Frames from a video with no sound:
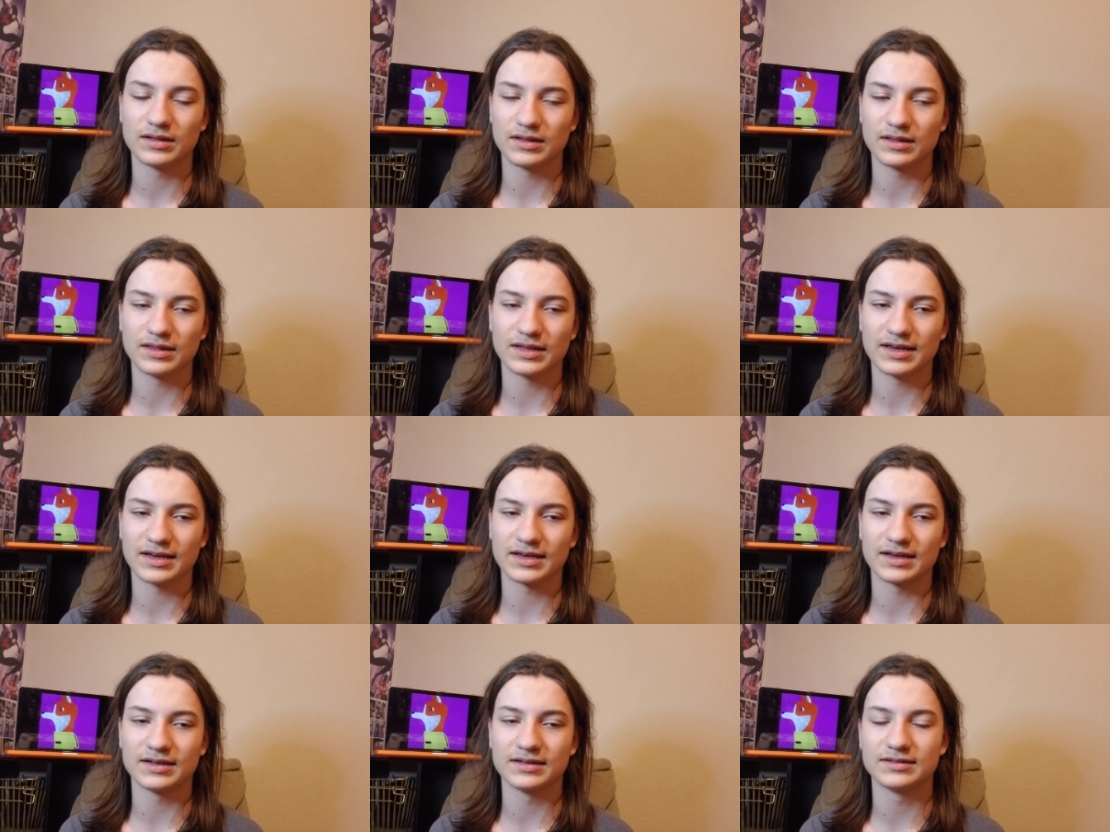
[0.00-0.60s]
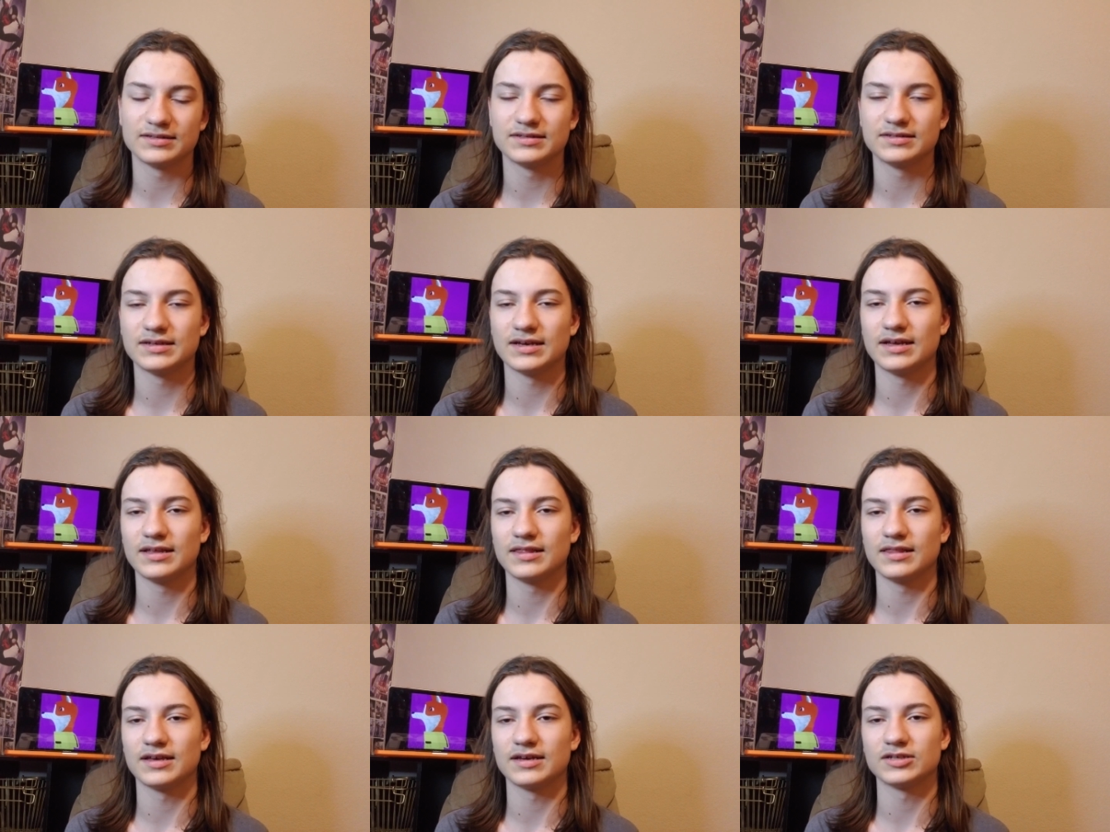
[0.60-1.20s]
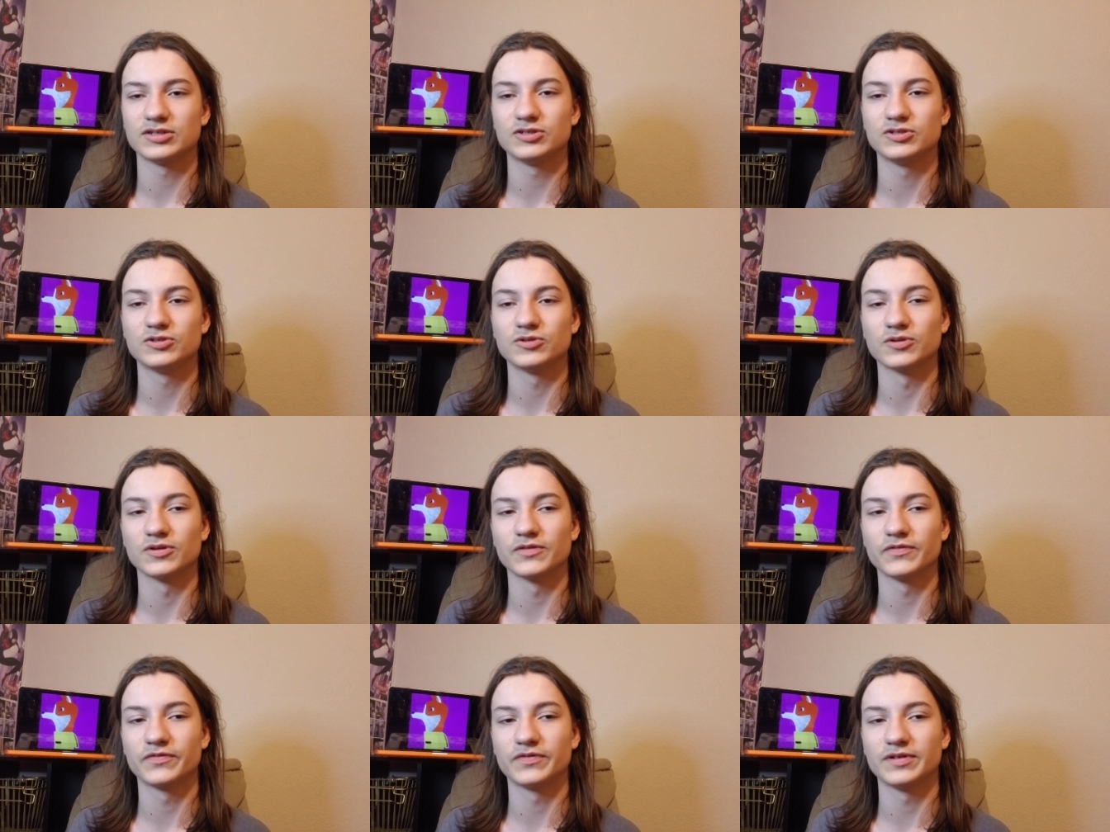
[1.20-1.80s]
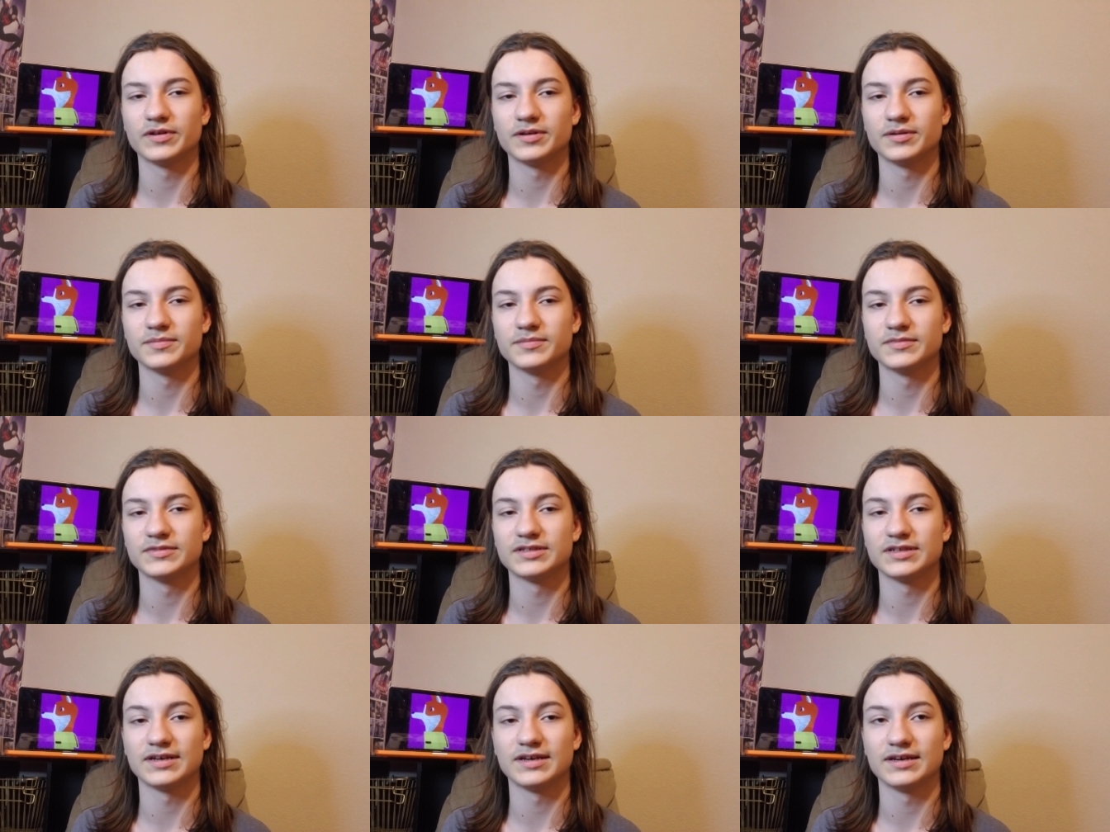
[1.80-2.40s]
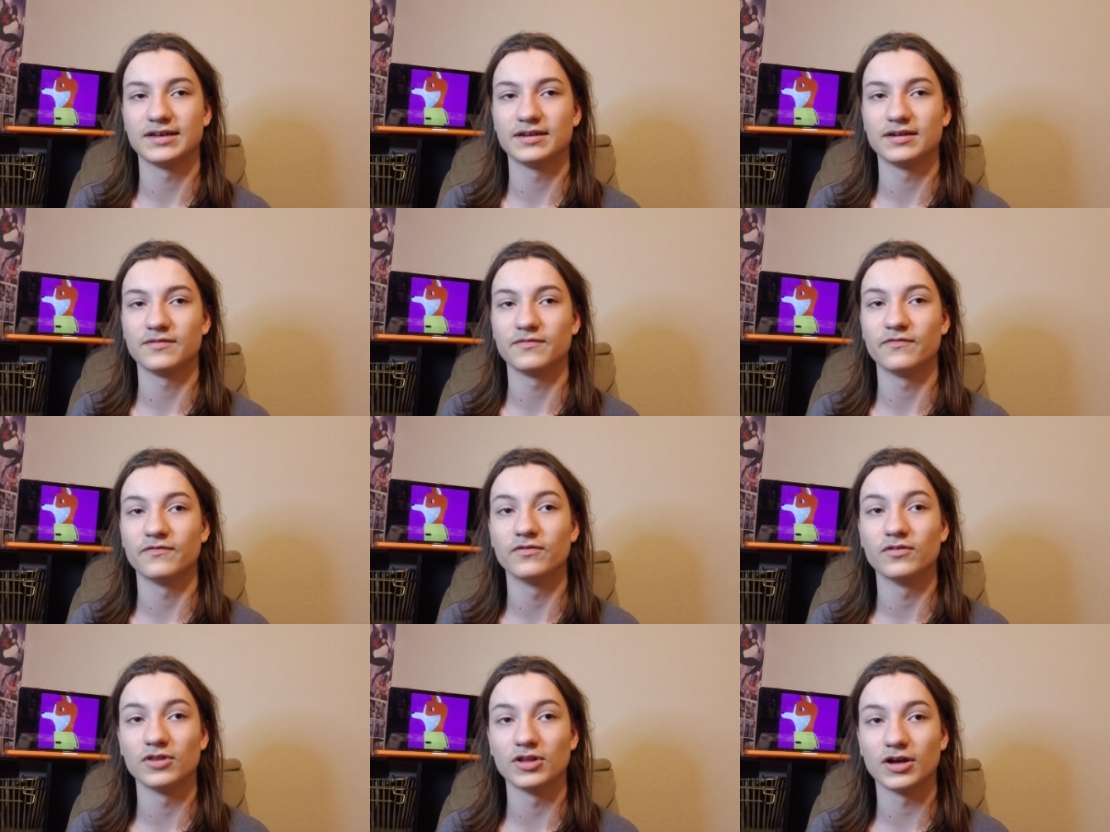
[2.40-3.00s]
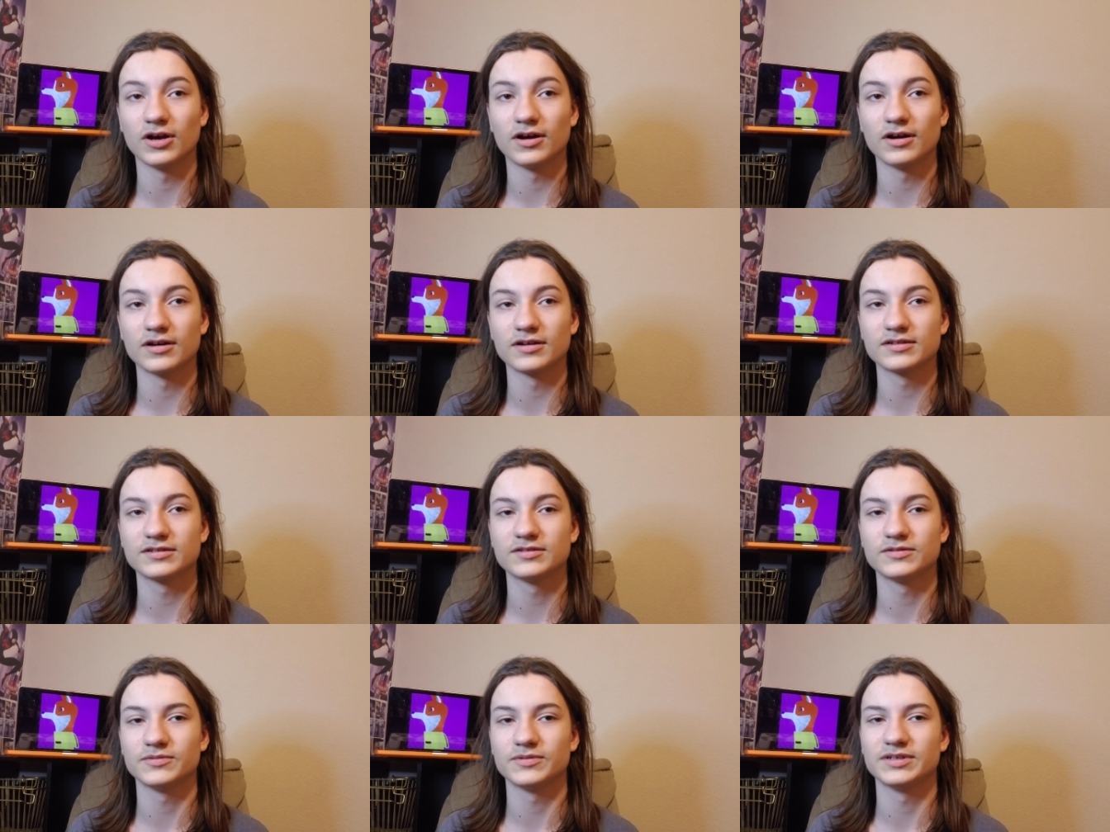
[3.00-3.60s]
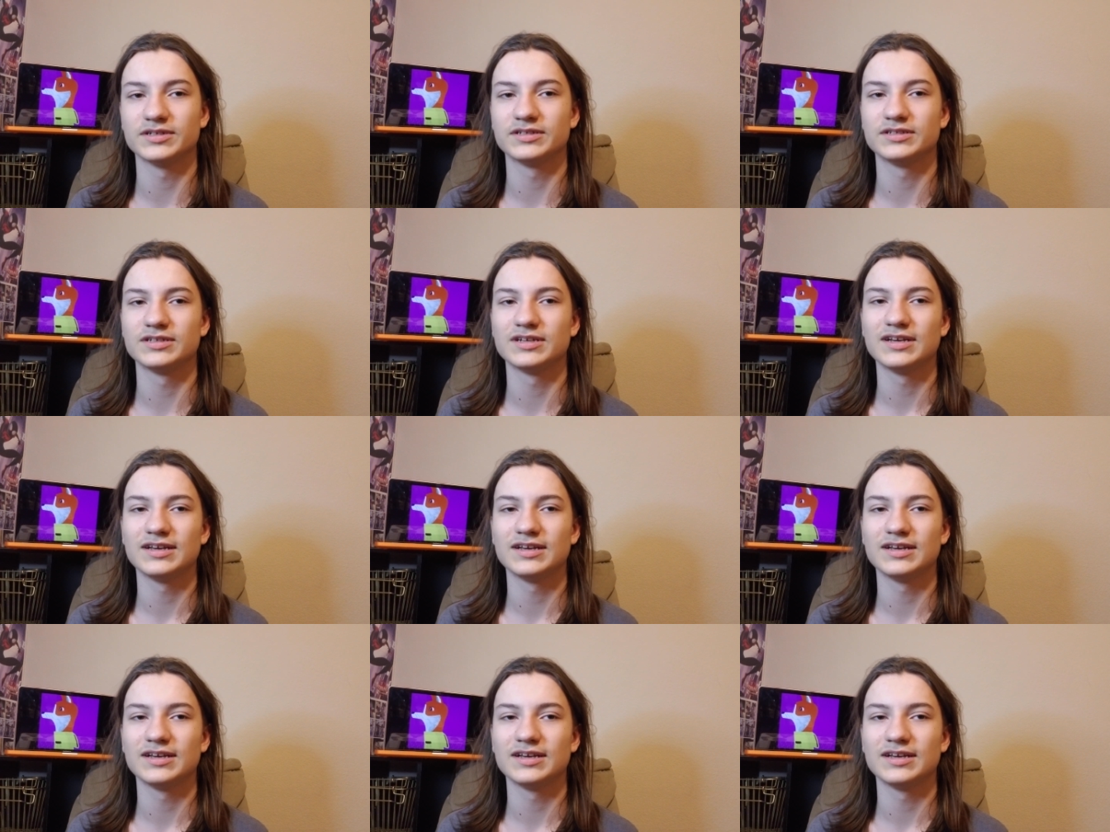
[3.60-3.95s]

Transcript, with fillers: like I said, like short films and vlogs, which